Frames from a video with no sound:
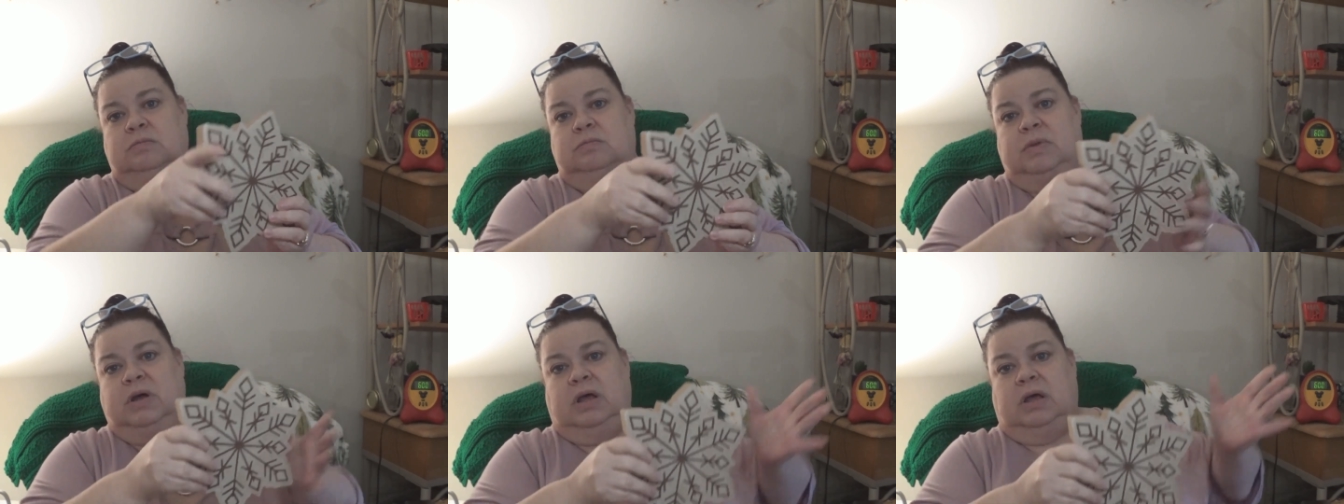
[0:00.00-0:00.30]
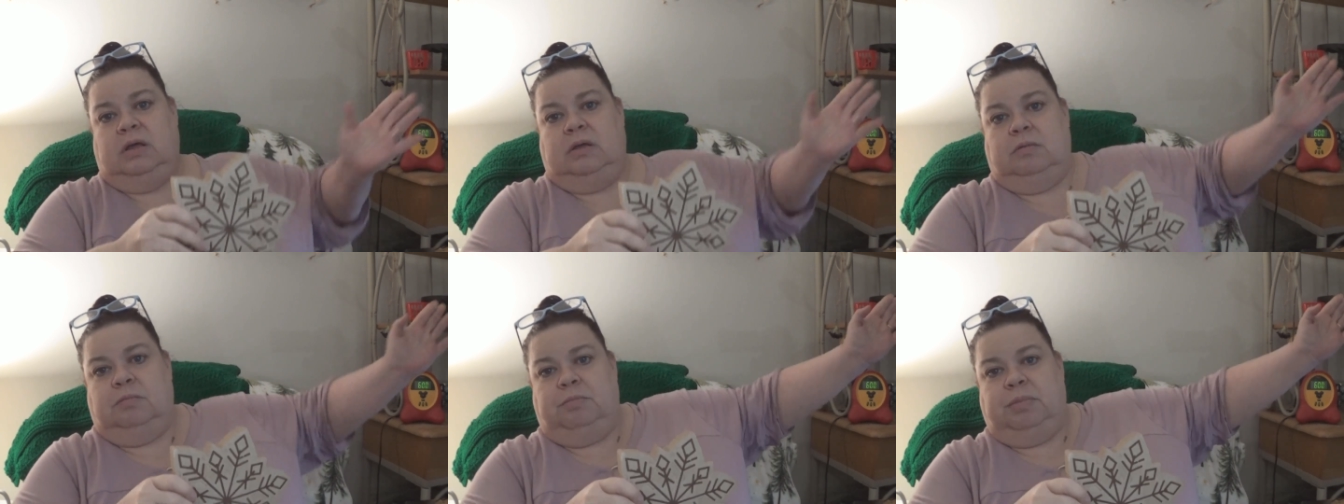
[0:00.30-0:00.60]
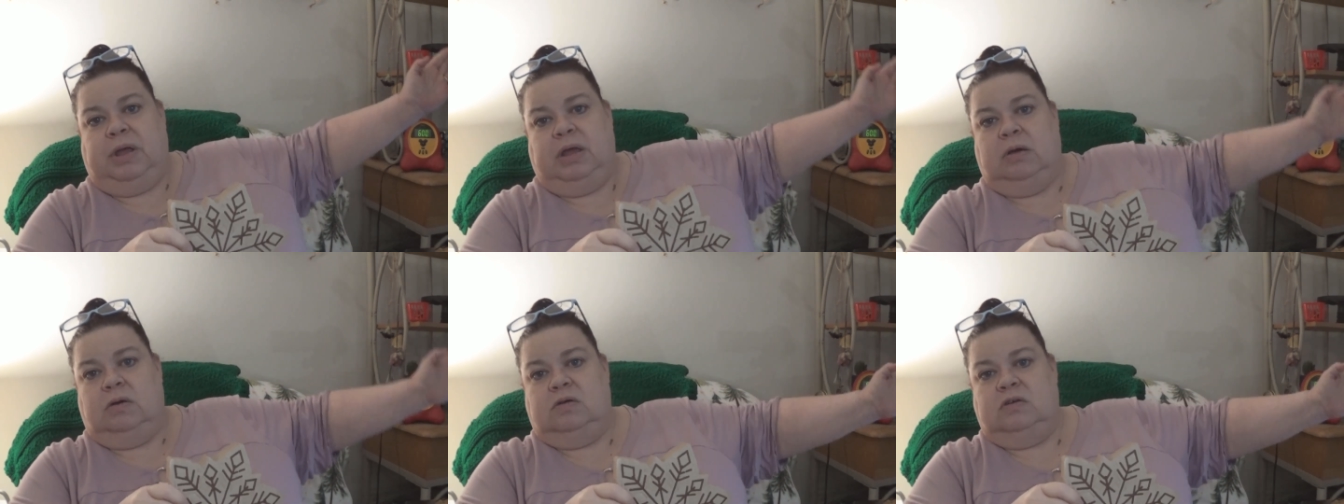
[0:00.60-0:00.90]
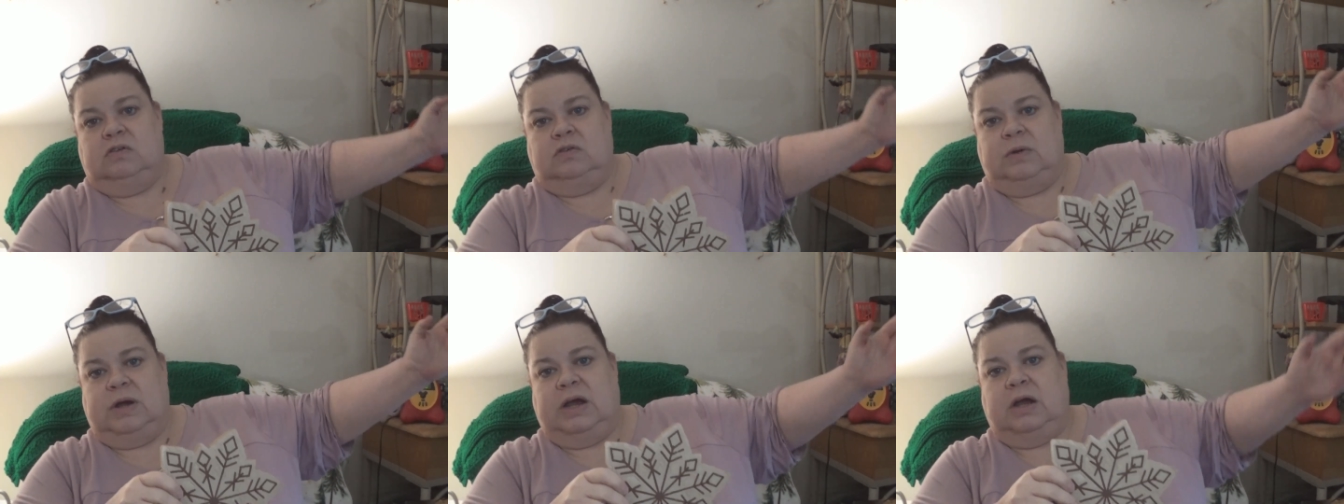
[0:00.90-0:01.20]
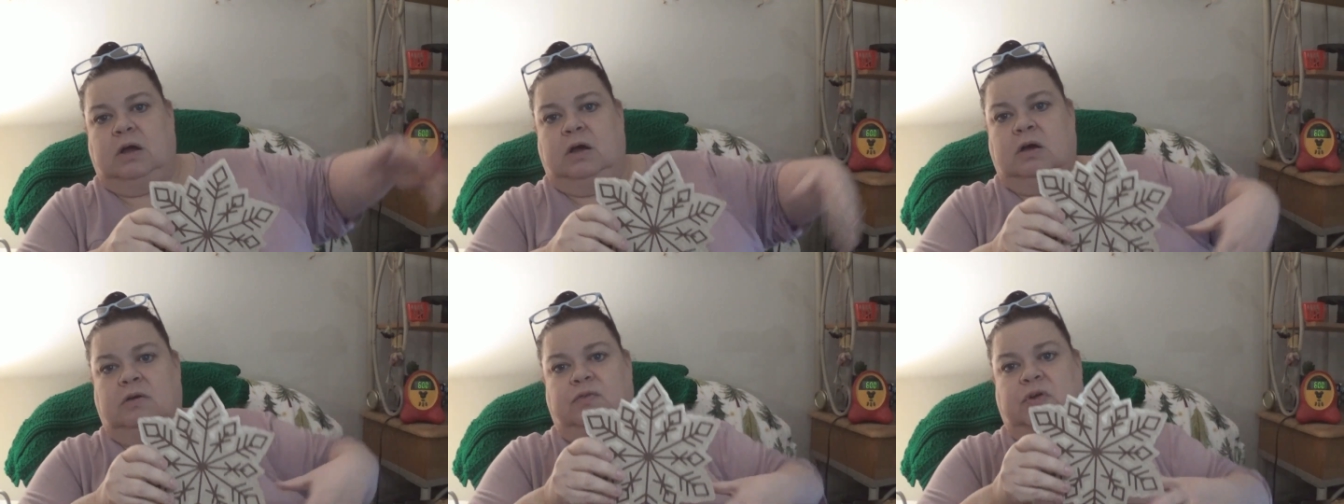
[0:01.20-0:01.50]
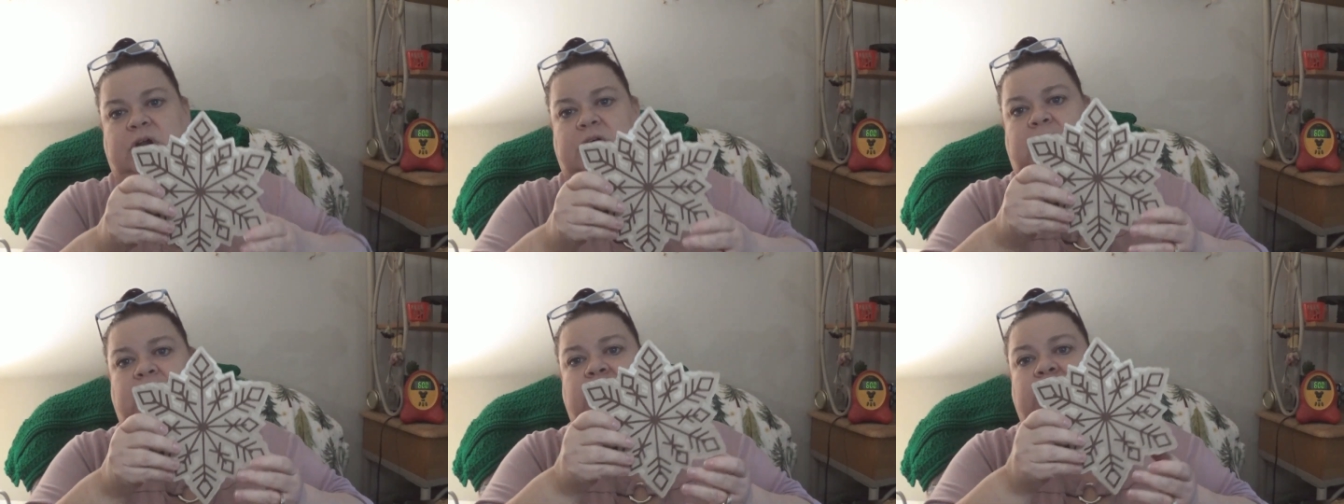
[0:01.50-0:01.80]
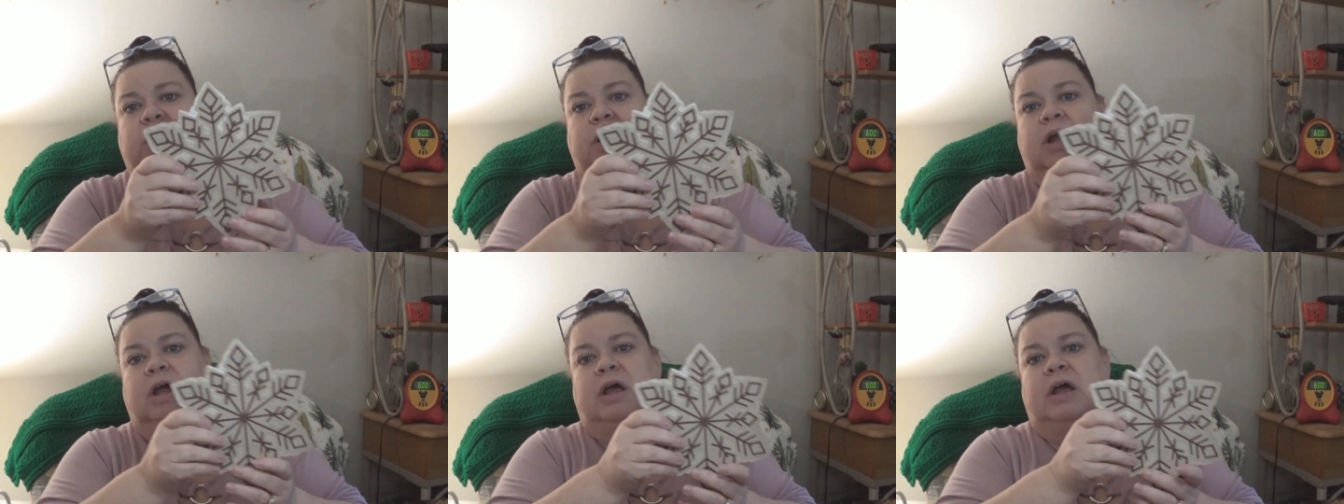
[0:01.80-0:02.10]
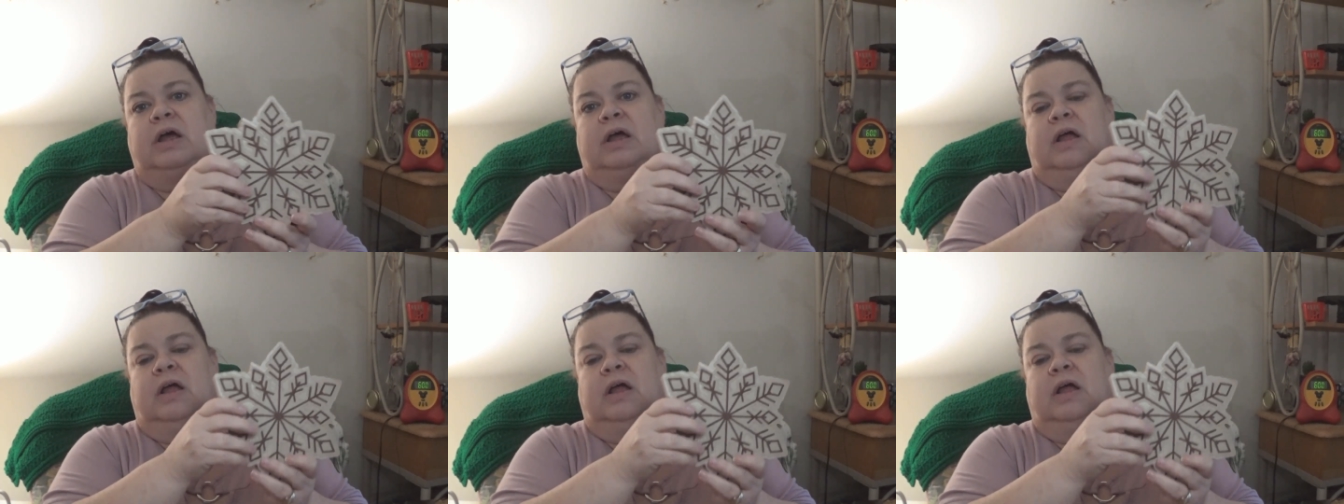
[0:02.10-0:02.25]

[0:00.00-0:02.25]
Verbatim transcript: my baker's rack over here.